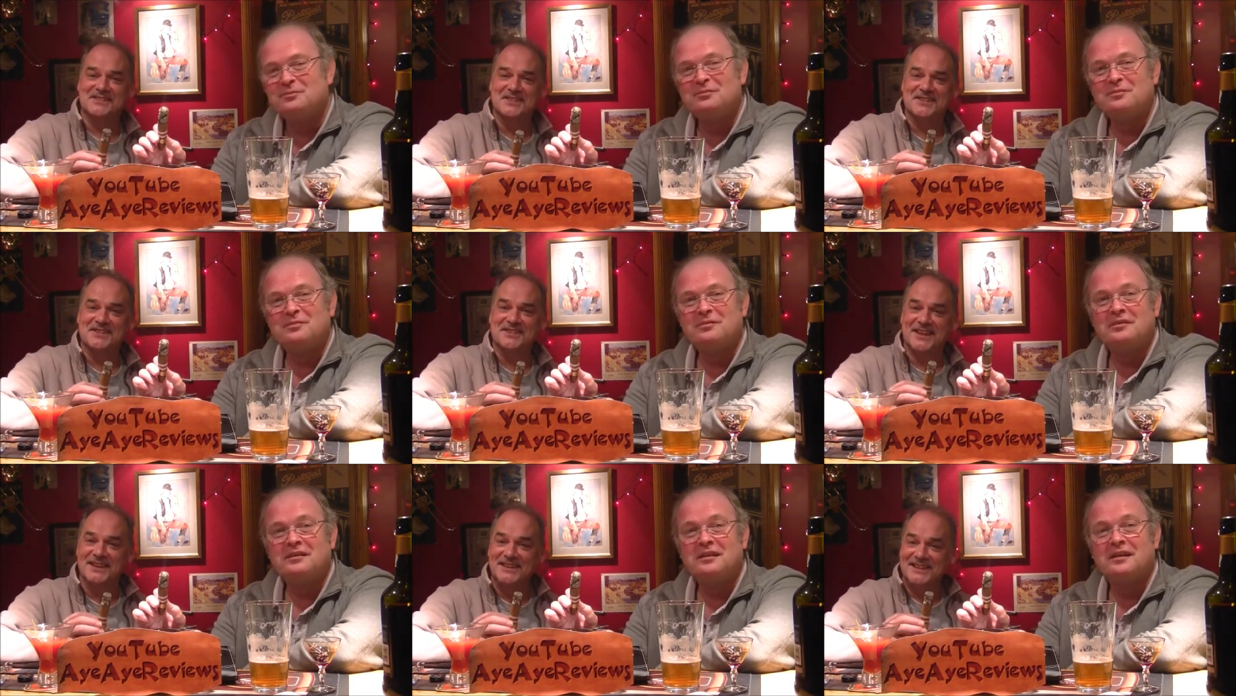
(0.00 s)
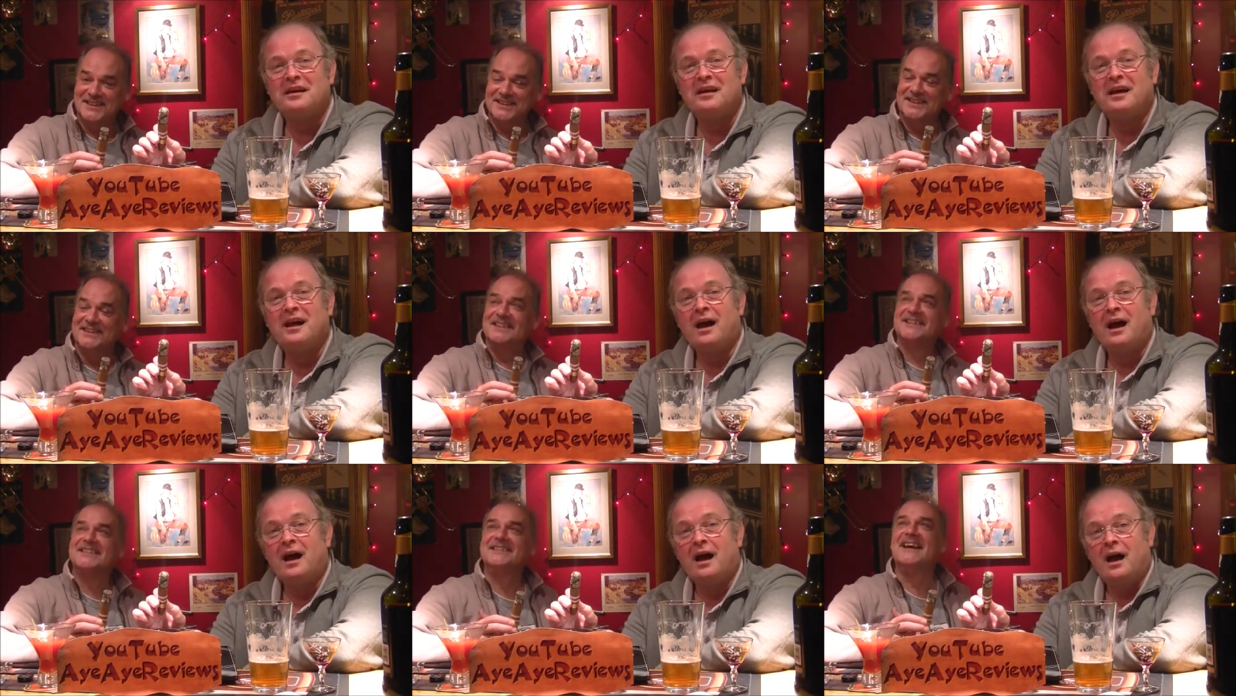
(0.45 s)
Speaker 1: of the
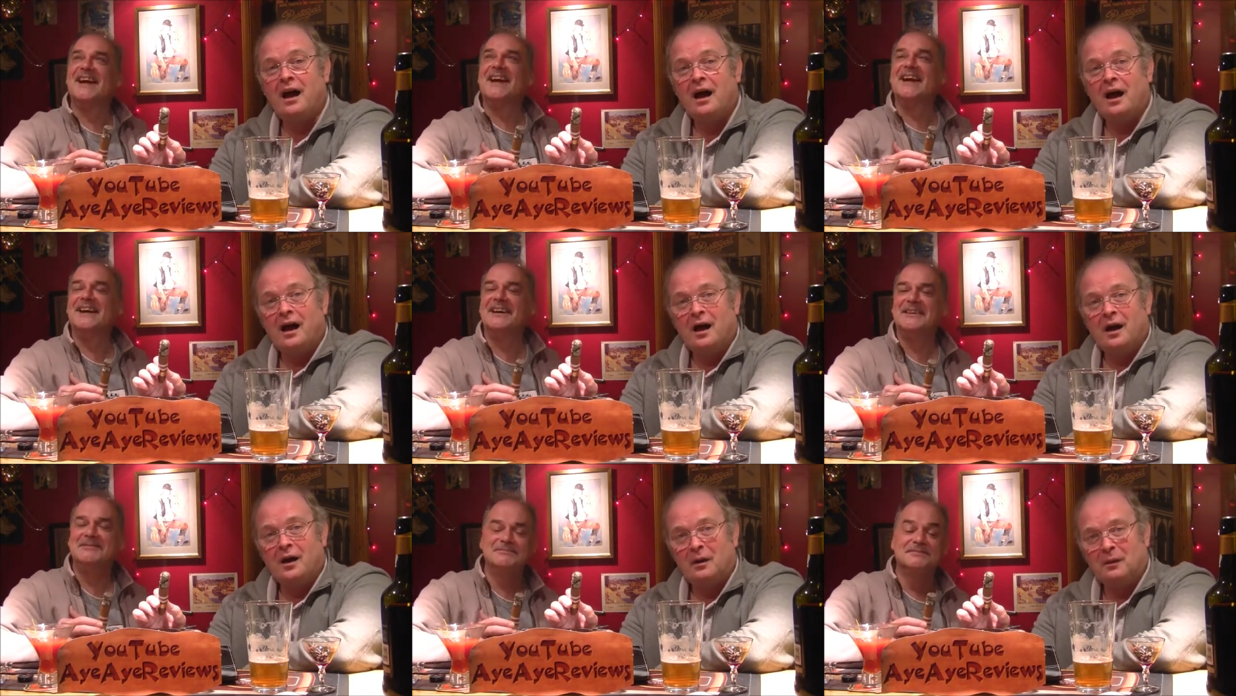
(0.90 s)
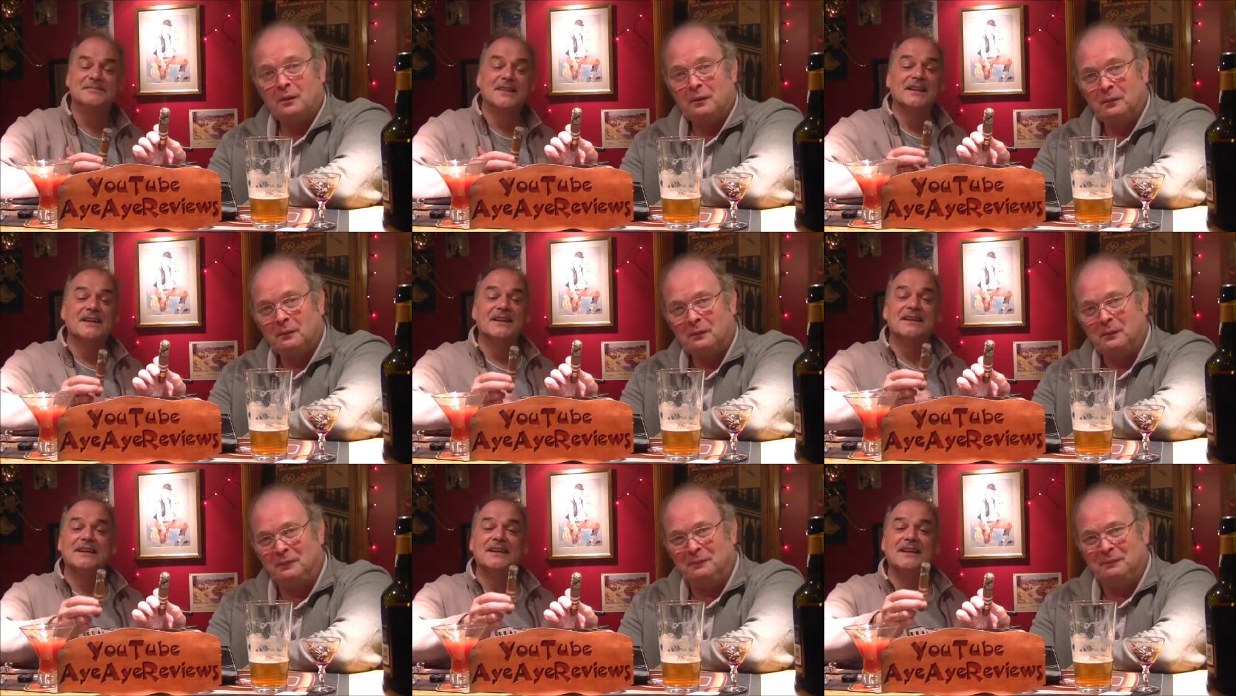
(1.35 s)
lighting. Um,
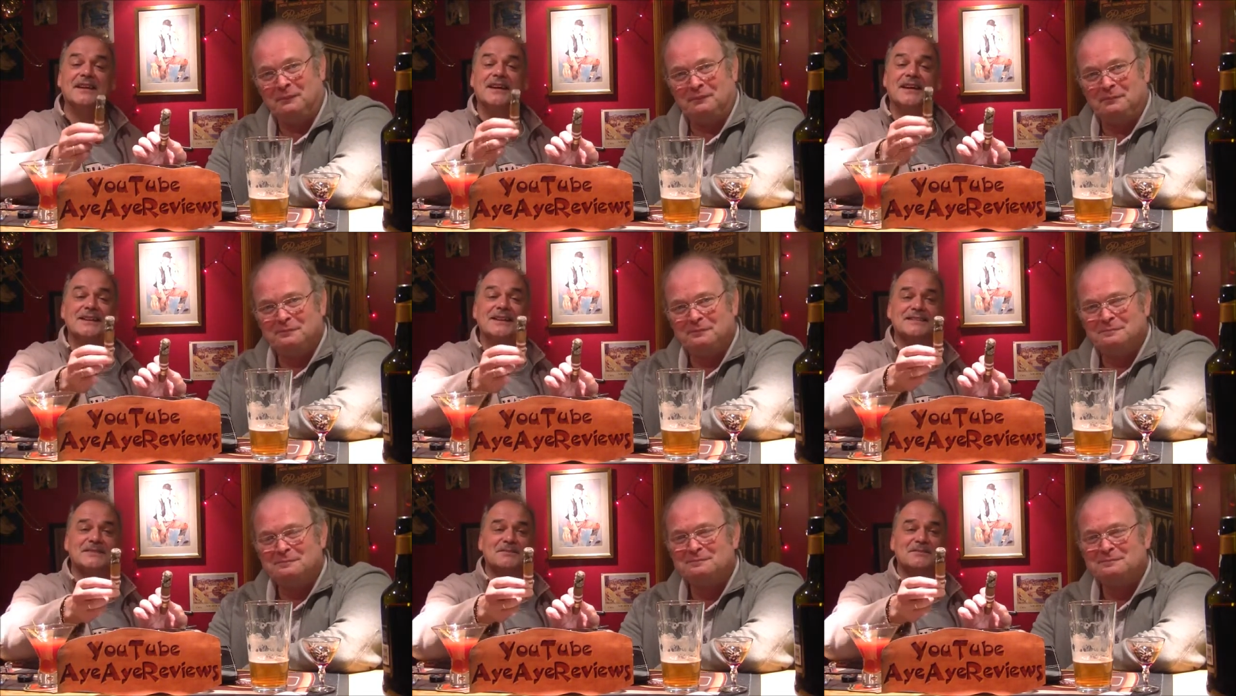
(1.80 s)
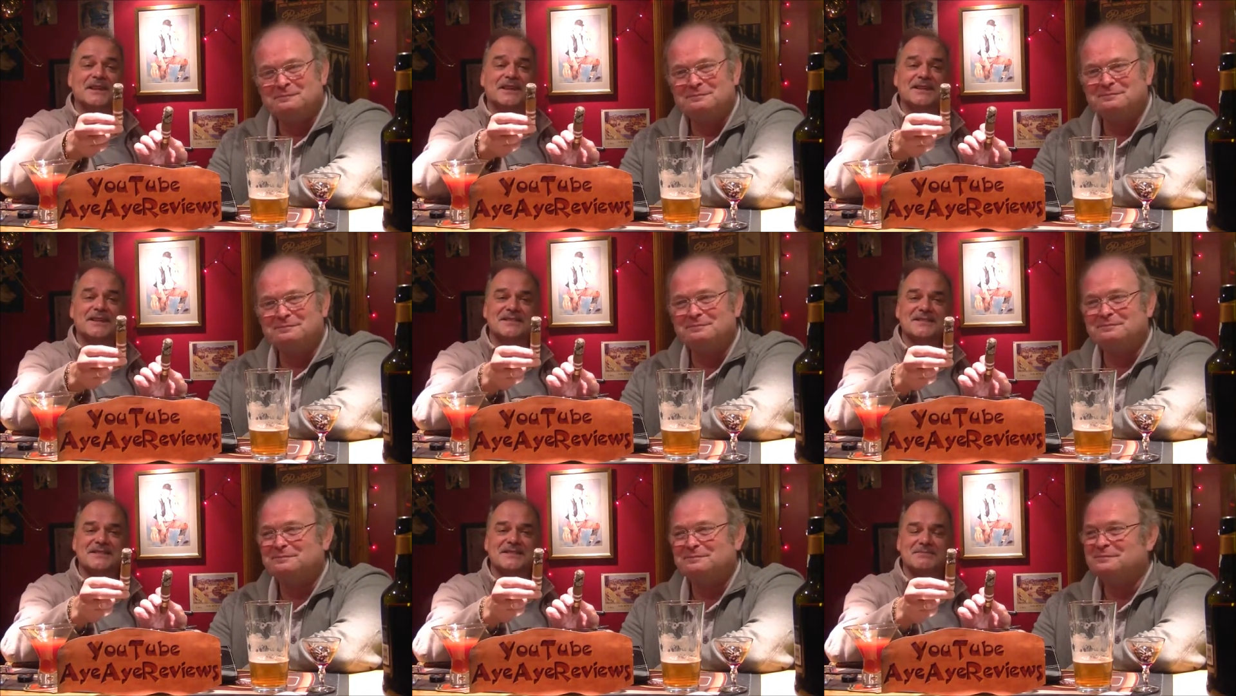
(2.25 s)
it's
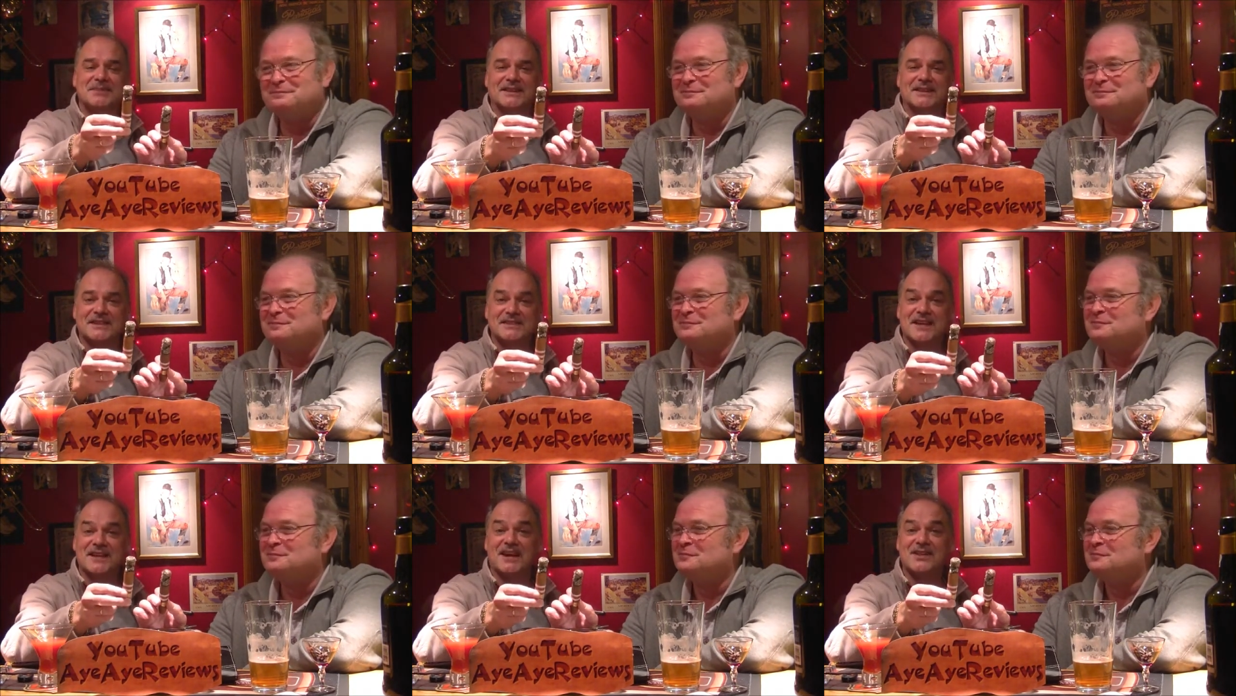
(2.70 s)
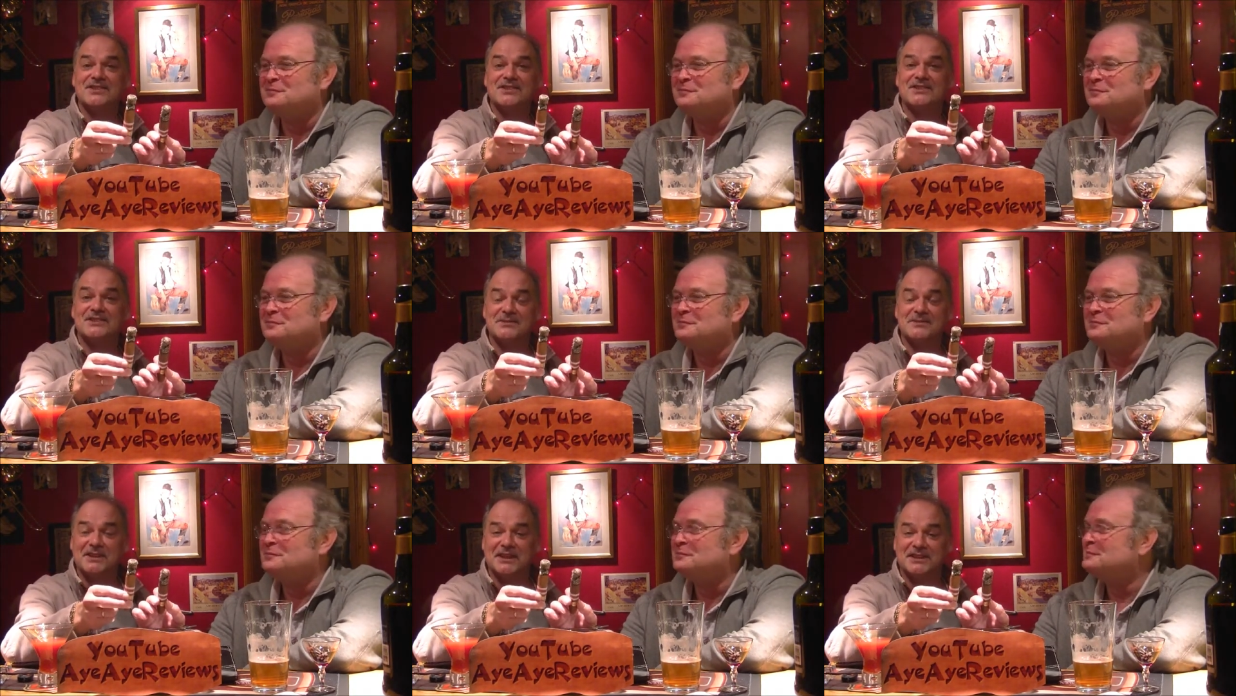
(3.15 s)
because Billy's
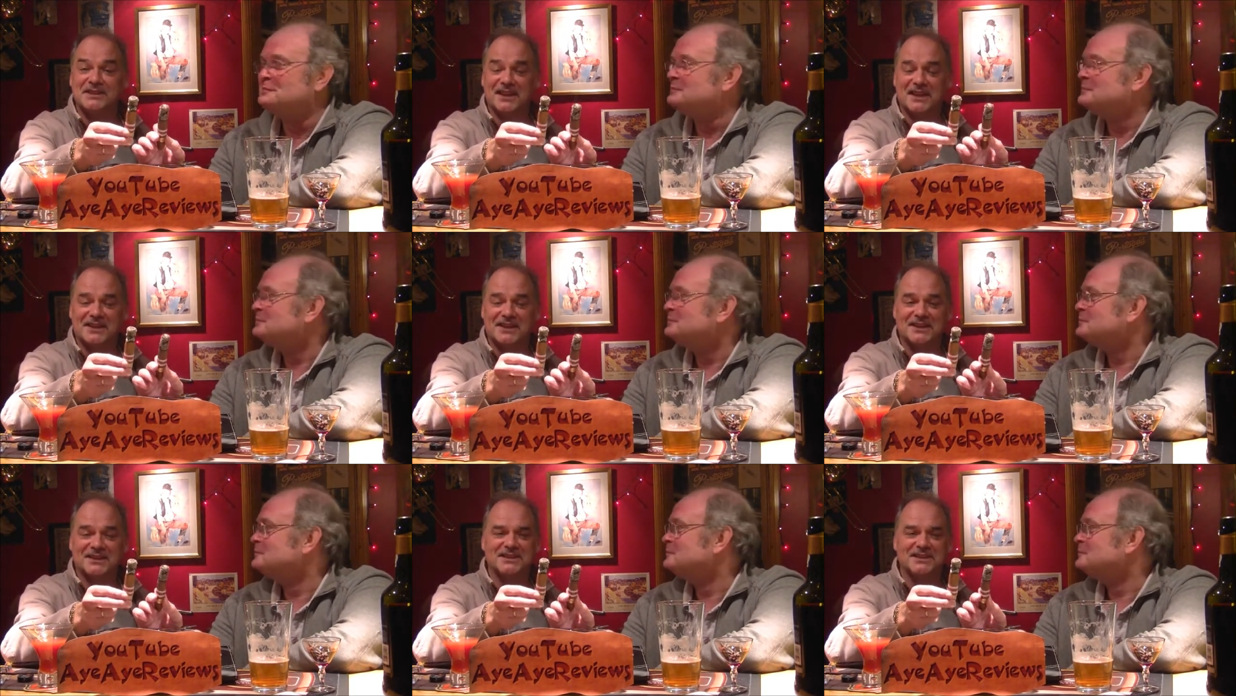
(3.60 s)
ash is a bit darker